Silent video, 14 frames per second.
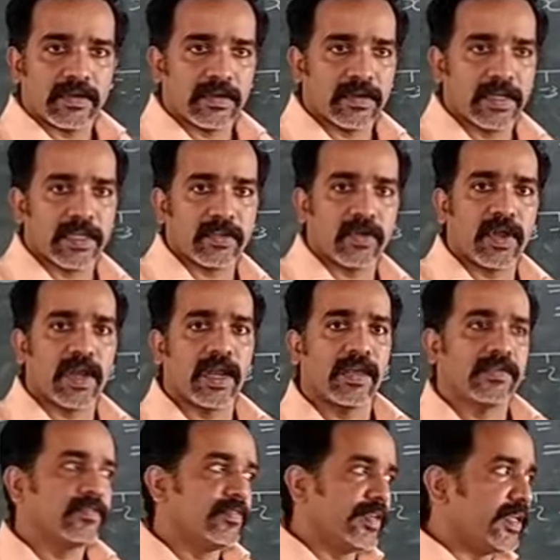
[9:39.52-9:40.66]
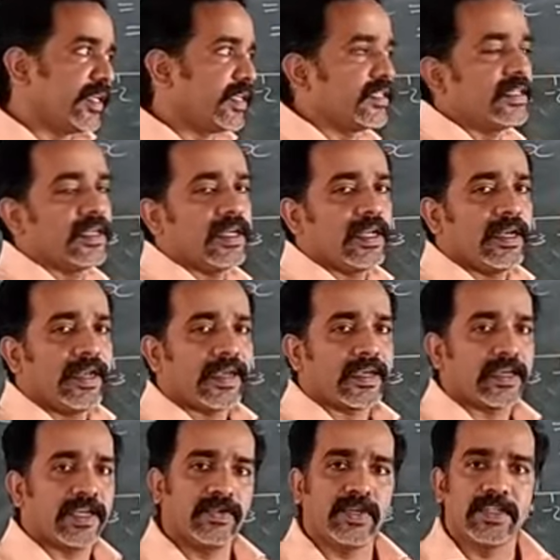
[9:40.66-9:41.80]
day-to-day life we need
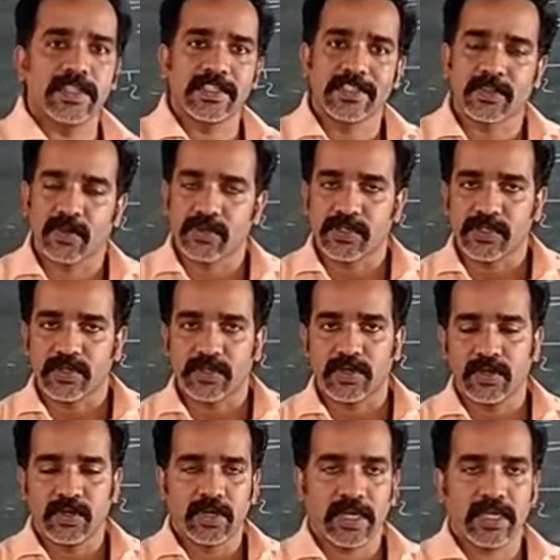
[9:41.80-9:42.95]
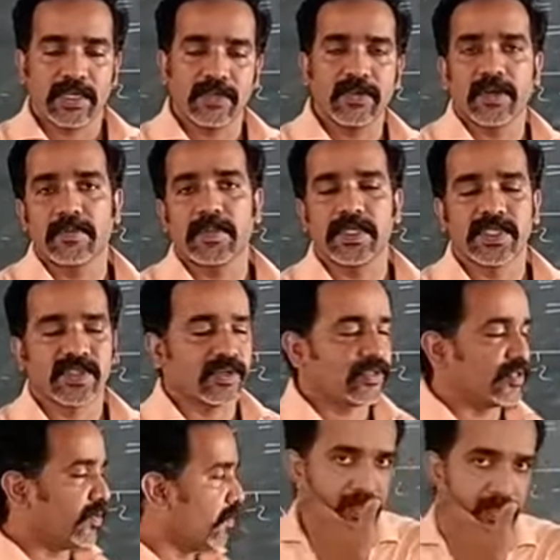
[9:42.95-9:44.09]
negative integers also, negative numbers
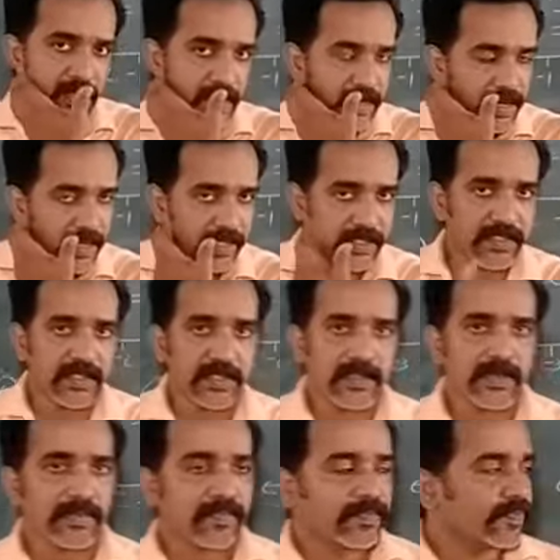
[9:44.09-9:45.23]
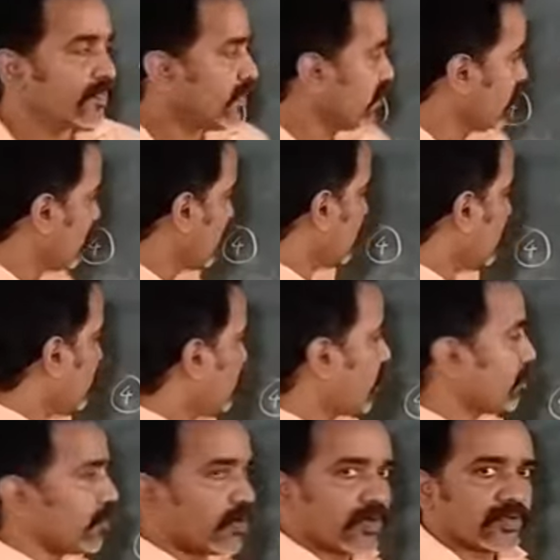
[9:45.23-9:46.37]
also. Next, one
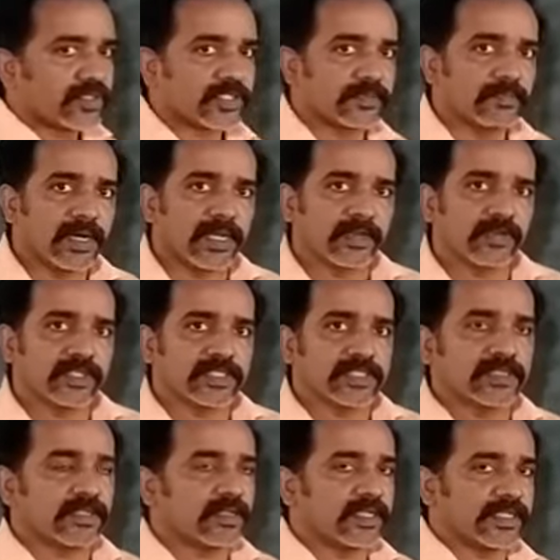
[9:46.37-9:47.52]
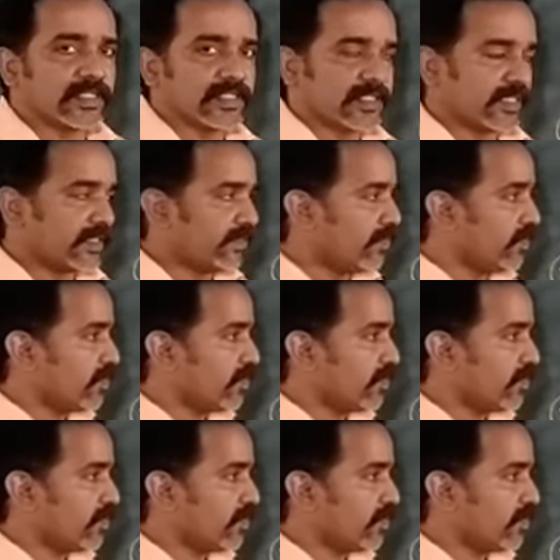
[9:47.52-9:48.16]
more simple equation let us see.